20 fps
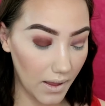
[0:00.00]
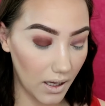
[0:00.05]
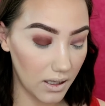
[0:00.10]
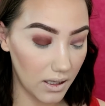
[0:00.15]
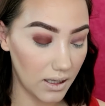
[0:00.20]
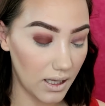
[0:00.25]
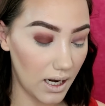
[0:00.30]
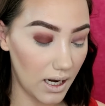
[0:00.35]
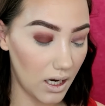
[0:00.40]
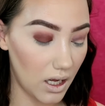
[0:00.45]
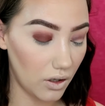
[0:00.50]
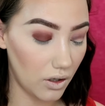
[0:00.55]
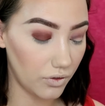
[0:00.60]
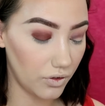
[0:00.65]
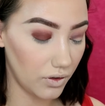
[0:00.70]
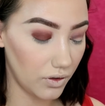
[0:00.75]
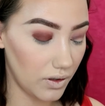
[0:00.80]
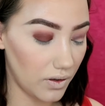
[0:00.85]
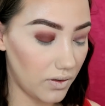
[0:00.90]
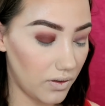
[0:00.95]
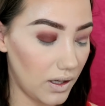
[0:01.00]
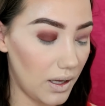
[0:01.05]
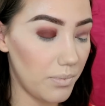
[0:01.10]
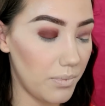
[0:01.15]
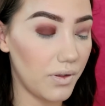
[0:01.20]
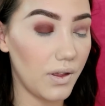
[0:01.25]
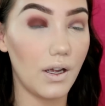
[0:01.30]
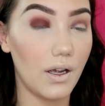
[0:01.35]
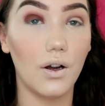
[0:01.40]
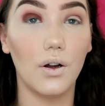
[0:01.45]
And then I'll do the
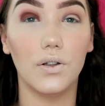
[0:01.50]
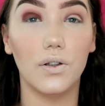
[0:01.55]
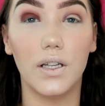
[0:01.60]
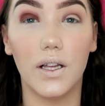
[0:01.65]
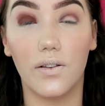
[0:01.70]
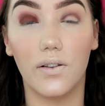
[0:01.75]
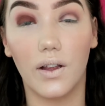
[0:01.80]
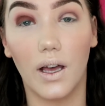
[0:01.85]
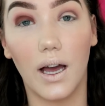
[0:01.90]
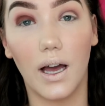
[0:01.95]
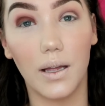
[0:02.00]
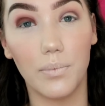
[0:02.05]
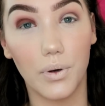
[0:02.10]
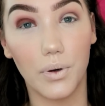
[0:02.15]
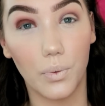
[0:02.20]
same thing on this eye,